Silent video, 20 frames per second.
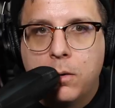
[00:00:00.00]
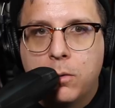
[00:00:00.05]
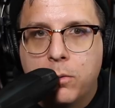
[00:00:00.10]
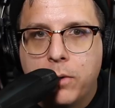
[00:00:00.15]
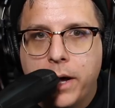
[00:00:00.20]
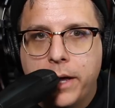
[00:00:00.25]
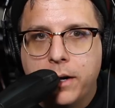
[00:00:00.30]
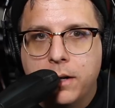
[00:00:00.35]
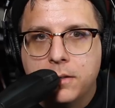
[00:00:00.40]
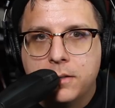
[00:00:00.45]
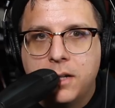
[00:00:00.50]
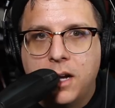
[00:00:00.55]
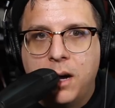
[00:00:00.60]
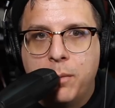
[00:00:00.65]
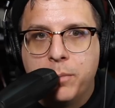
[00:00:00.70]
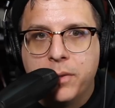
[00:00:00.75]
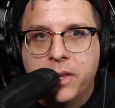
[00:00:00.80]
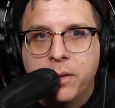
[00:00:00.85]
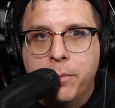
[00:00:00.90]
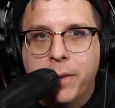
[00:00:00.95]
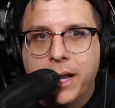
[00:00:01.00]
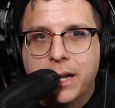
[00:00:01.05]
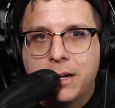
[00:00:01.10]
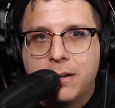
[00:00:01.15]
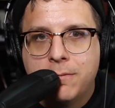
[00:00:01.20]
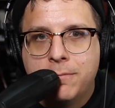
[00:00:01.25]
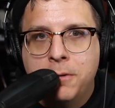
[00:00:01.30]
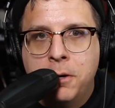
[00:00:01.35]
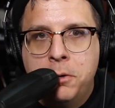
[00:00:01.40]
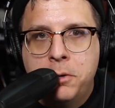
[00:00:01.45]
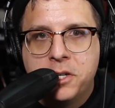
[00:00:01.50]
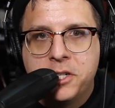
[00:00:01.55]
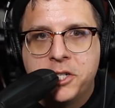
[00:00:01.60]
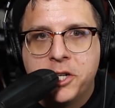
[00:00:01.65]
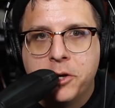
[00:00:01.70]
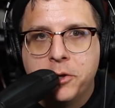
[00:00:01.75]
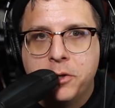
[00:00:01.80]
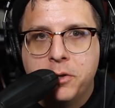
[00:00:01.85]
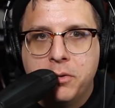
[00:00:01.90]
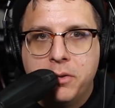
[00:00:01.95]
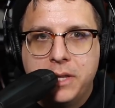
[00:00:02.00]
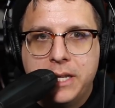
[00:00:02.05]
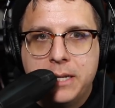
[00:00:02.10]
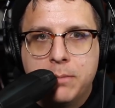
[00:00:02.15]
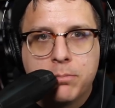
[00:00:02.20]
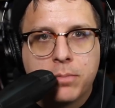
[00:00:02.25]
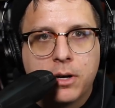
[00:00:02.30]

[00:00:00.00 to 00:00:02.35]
right on top of the microphone to show you the